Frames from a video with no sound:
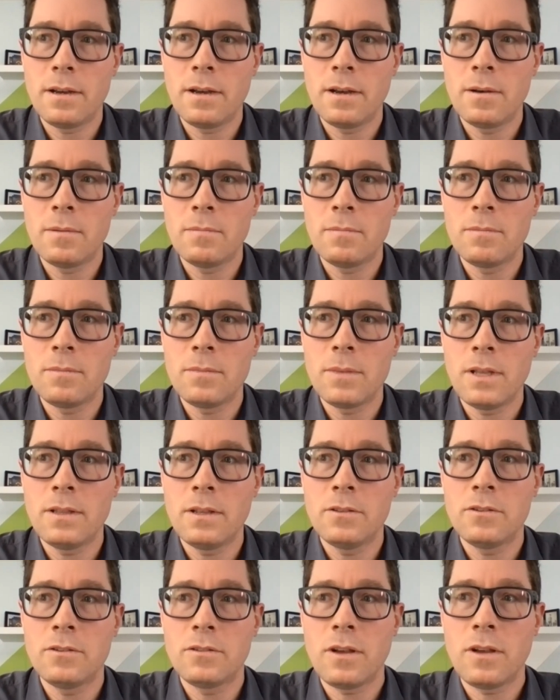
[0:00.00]
Um, and
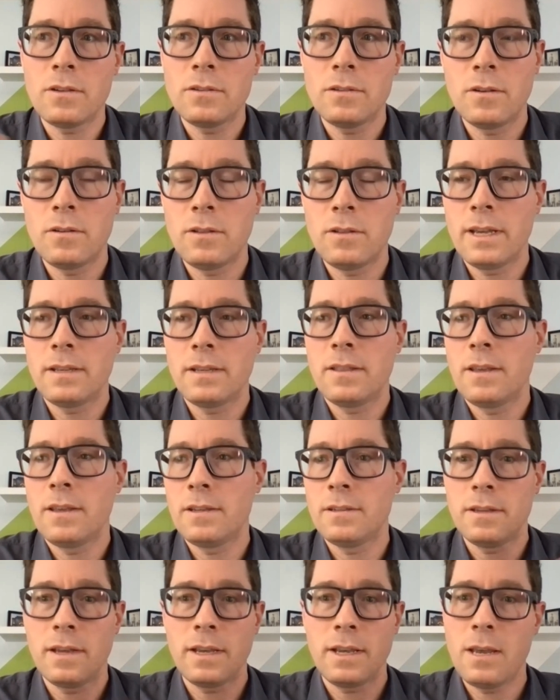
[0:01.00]
then there's also like
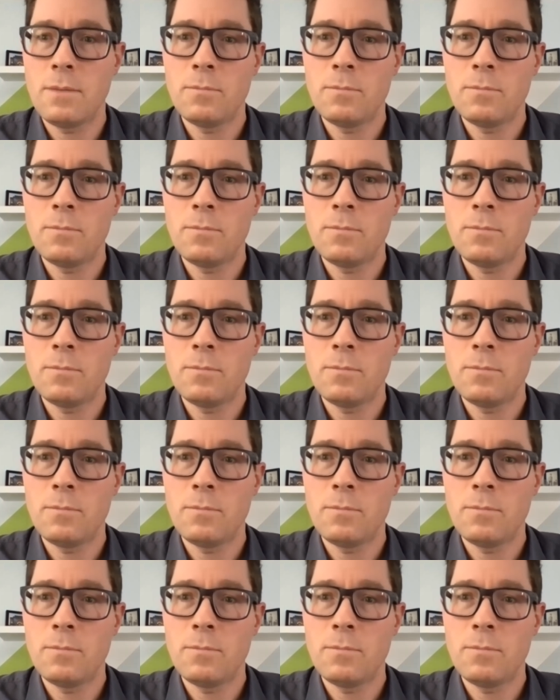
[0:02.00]
things like